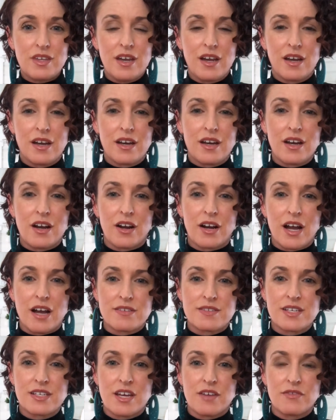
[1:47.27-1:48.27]
Our
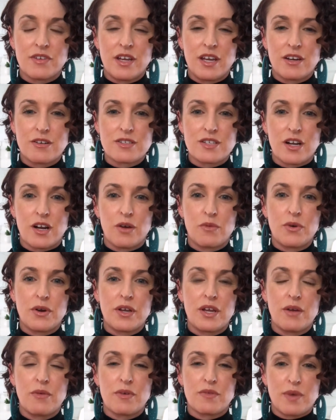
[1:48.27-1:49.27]
housing navigators are
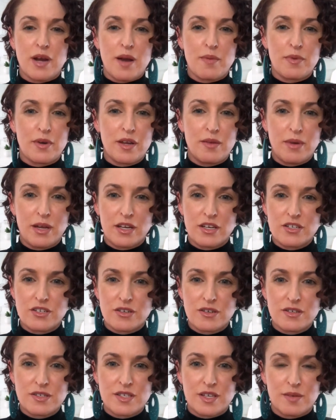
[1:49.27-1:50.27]
working with property
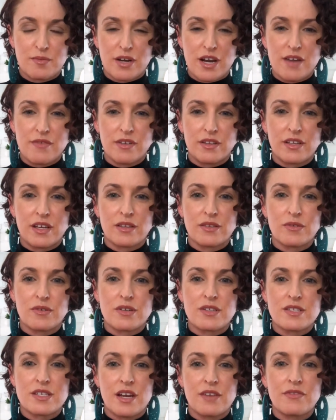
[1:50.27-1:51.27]
managers and private
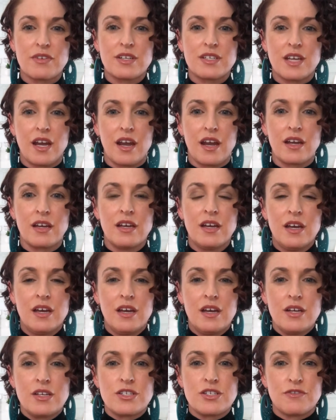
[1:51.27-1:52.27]
landlords every day
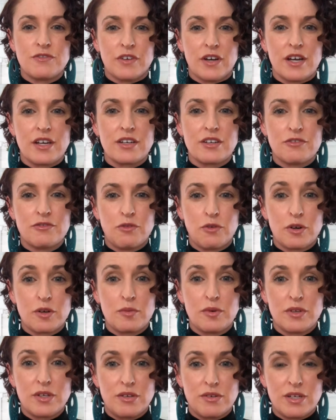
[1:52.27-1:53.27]
to find
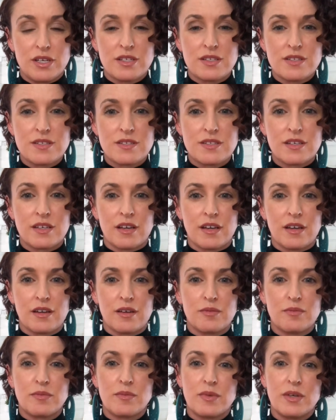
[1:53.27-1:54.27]
affordable units
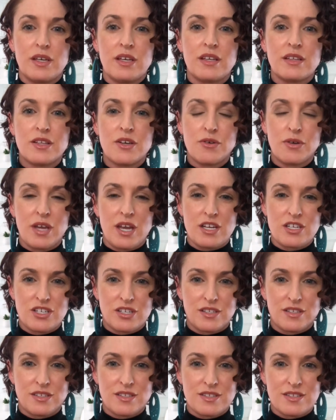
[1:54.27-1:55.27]
in
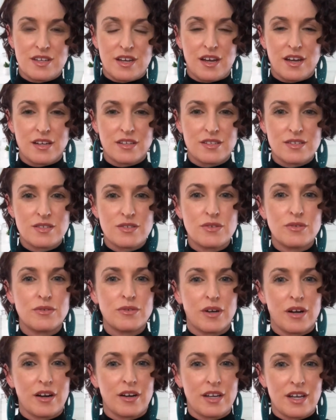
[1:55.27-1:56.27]
locations that suit
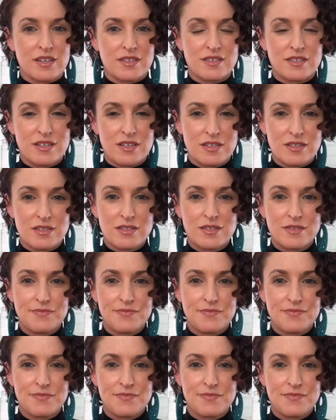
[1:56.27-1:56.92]
our guest needs.